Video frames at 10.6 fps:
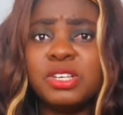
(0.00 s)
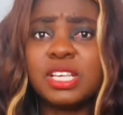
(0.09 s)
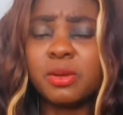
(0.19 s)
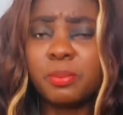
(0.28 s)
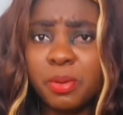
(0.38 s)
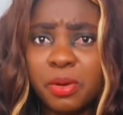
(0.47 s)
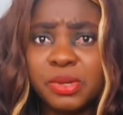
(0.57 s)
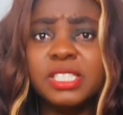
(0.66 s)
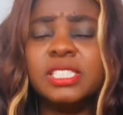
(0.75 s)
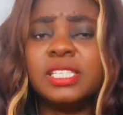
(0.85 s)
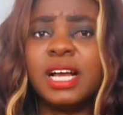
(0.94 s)
You said
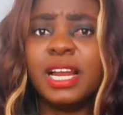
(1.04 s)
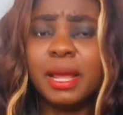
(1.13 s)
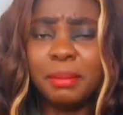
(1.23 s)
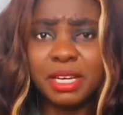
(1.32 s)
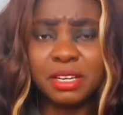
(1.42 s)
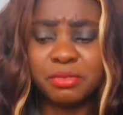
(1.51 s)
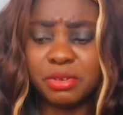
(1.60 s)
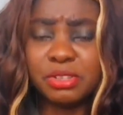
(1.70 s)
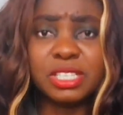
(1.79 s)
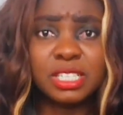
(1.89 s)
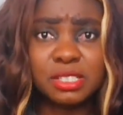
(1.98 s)
porridge and I made it for
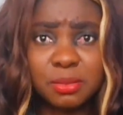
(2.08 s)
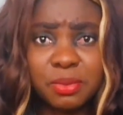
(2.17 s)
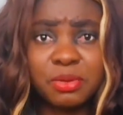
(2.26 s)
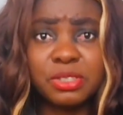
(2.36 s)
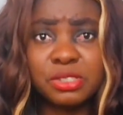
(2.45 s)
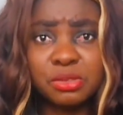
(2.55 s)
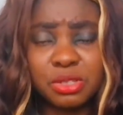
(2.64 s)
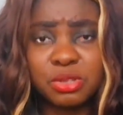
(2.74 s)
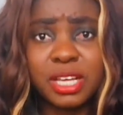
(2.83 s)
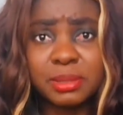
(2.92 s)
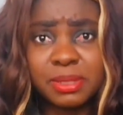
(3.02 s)
you. This is your porridge,
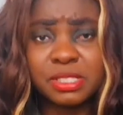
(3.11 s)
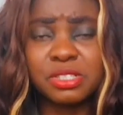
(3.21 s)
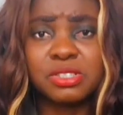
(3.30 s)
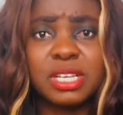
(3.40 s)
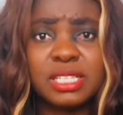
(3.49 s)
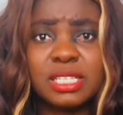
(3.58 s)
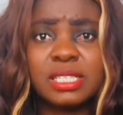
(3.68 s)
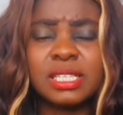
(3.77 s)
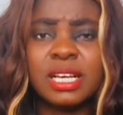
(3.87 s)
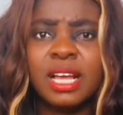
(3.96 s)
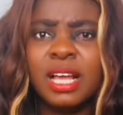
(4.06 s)
so I expect you to eat it.
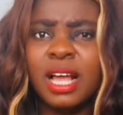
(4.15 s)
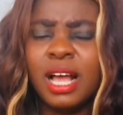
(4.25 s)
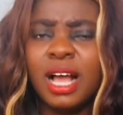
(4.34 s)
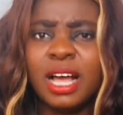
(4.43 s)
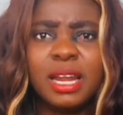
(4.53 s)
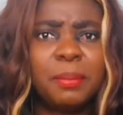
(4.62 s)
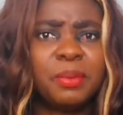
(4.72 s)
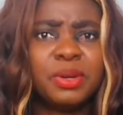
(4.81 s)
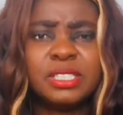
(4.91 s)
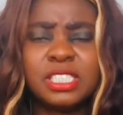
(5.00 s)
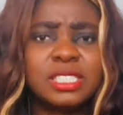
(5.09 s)
At that
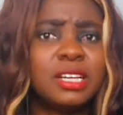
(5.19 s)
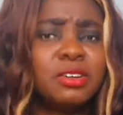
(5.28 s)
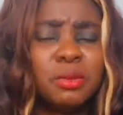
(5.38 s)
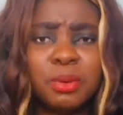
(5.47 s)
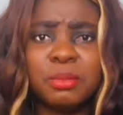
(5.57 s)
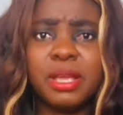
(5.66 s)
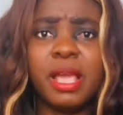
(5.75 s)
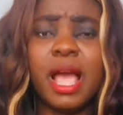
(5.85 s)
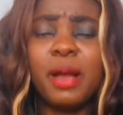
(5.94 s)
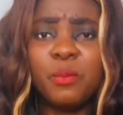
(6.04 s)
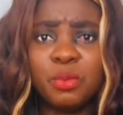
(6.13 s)
point, she said, no, mommy,
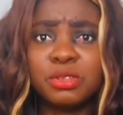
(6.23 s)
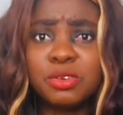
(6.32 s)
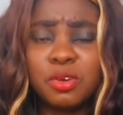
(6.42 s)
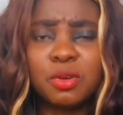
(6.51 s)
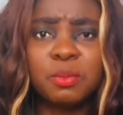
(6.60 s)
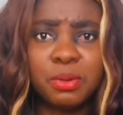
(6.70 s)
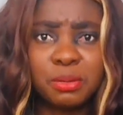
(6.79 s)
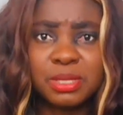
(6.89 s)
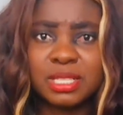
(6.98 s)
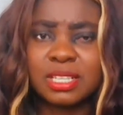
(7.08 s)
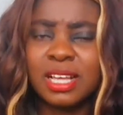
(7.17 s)
I want Cocoa Pops.